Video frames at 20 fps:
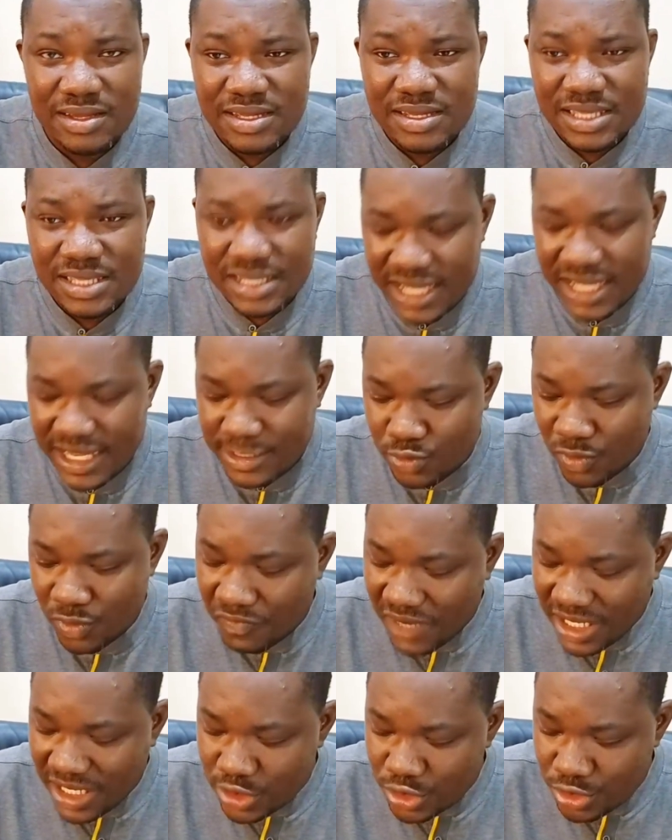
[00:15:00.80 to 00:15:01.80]
He has
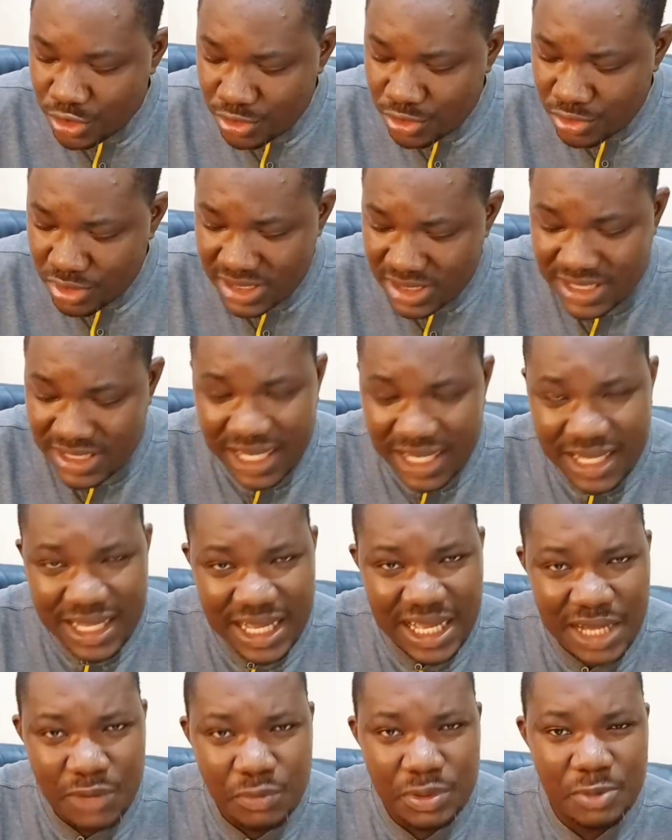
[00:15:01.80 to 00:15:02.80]
overused
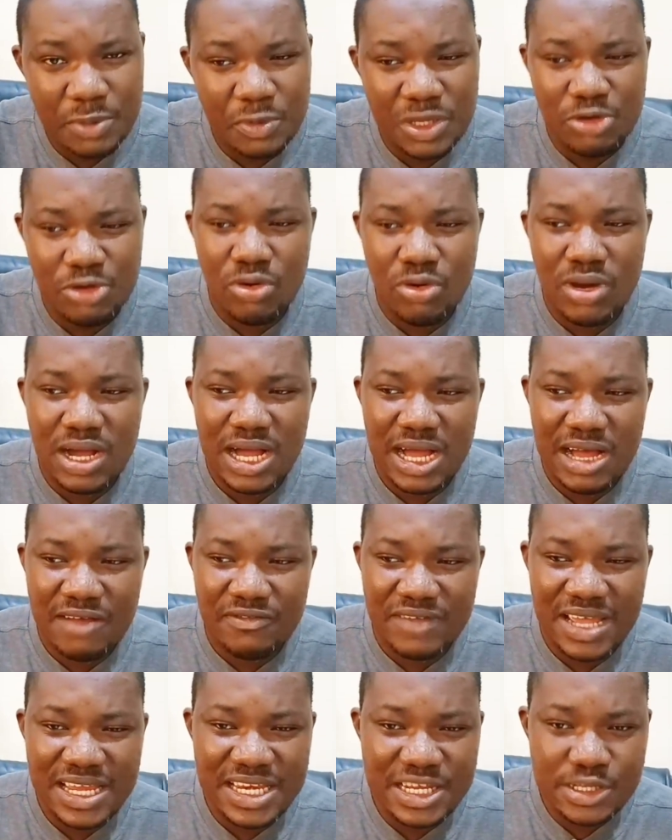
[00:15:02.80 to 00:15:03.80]
Saka. We don't have
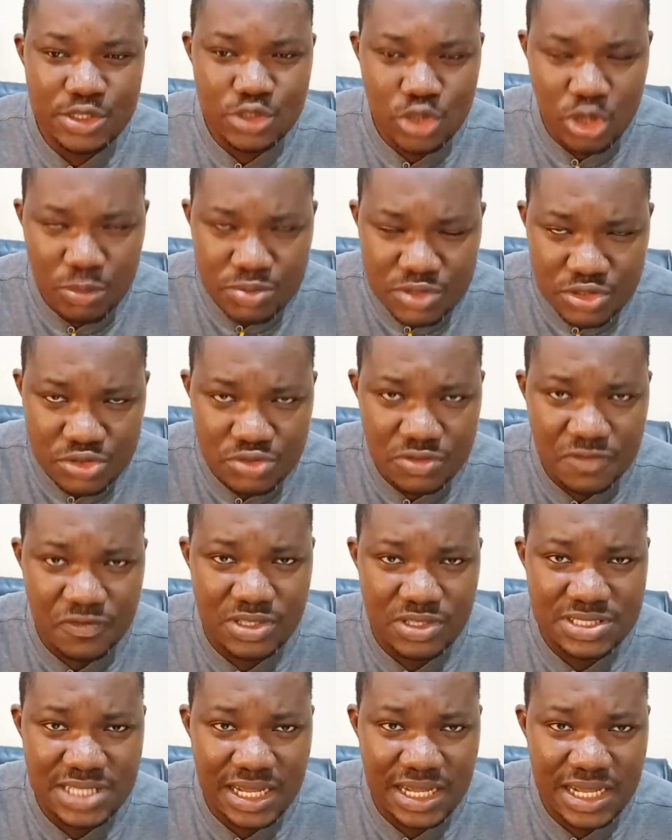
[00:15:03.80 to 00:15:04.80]
any substitute for
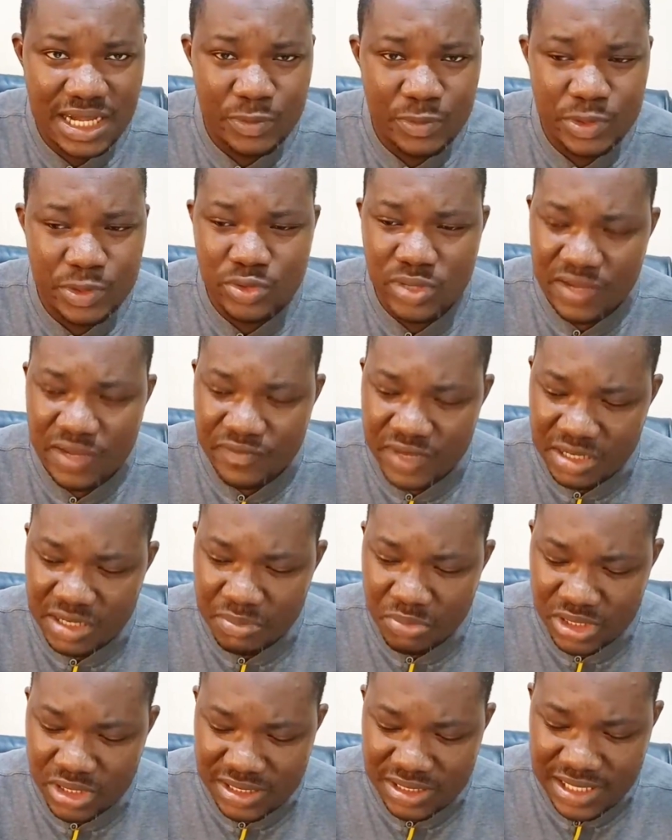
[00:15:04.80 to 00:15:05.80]
Saka. We don't have
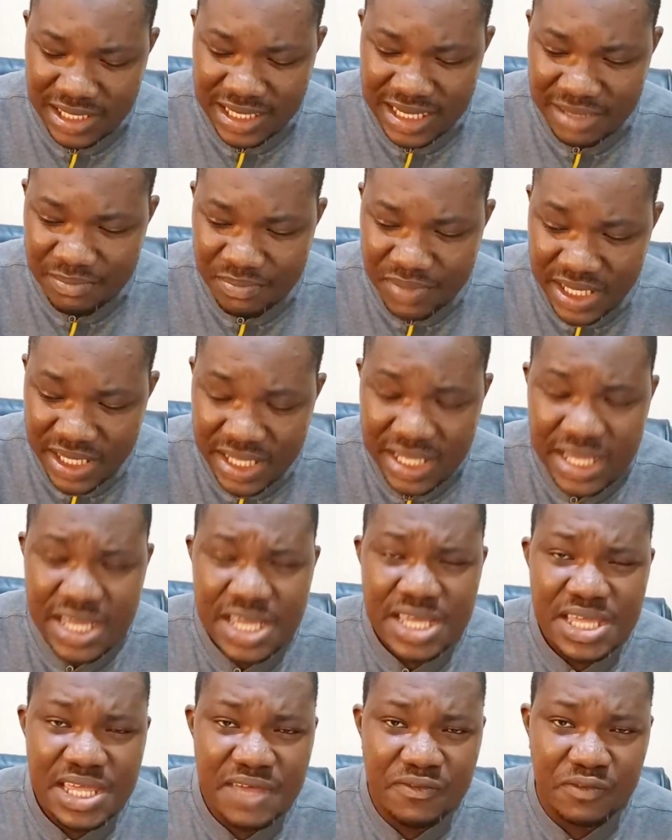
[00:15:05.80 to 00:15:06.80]
anybody that can play,
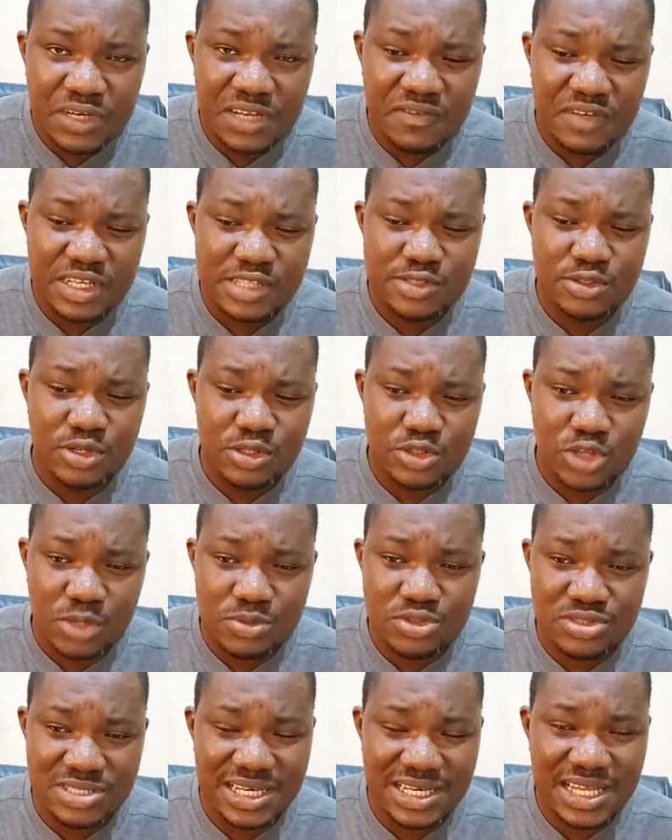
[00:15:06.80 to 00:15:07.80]
even if it is not up
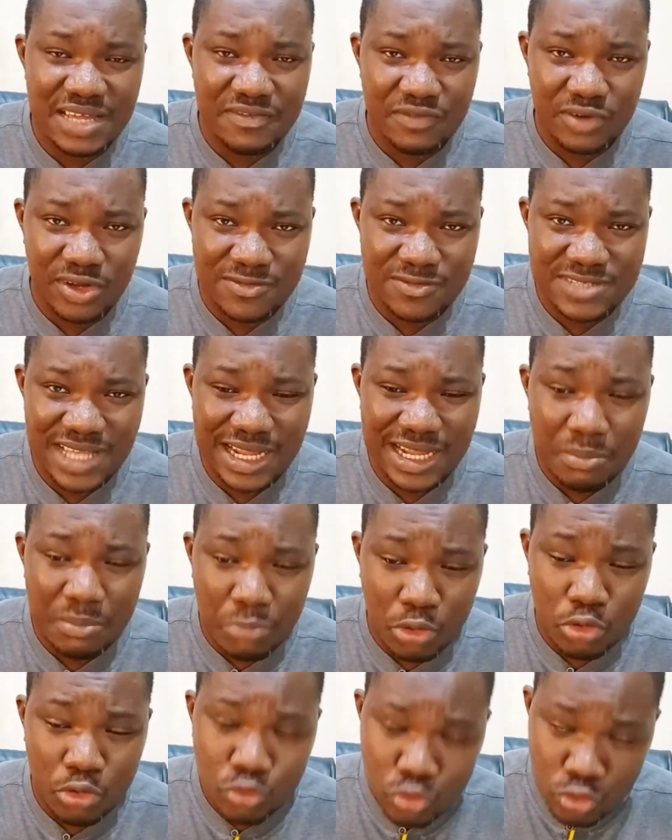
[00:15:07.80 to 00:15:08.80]
to the level of Saka,
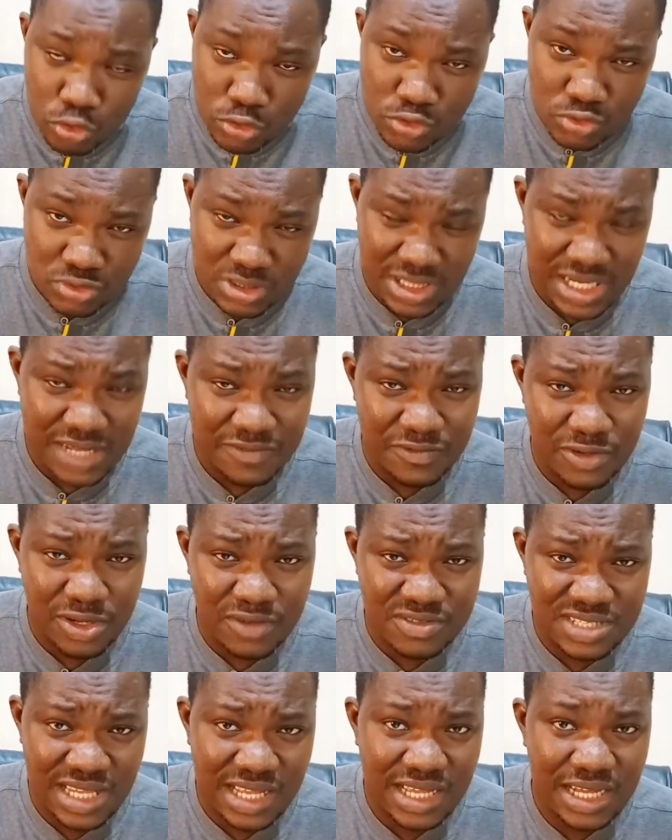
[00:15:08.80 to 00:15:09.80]
but close to the level of
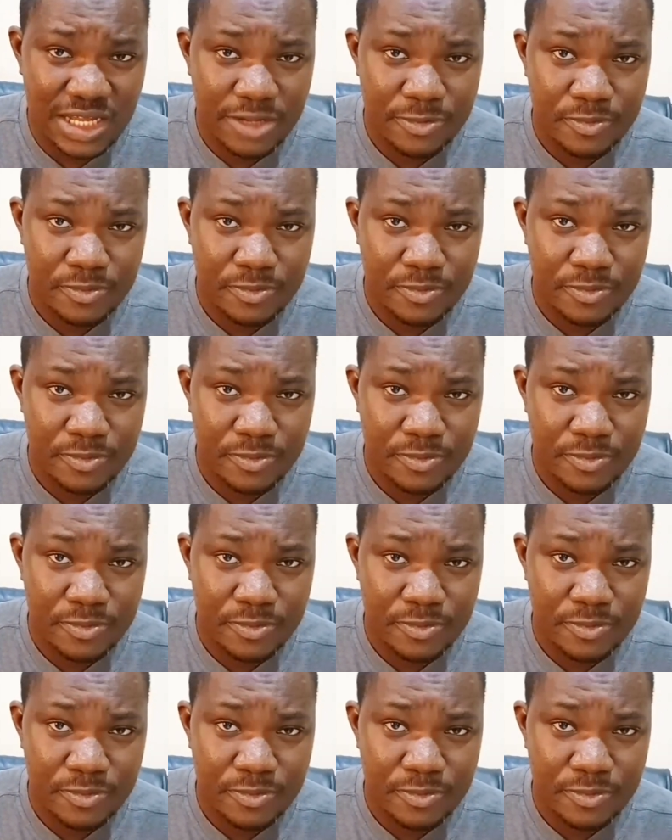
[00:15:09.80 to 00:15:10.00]
Saka.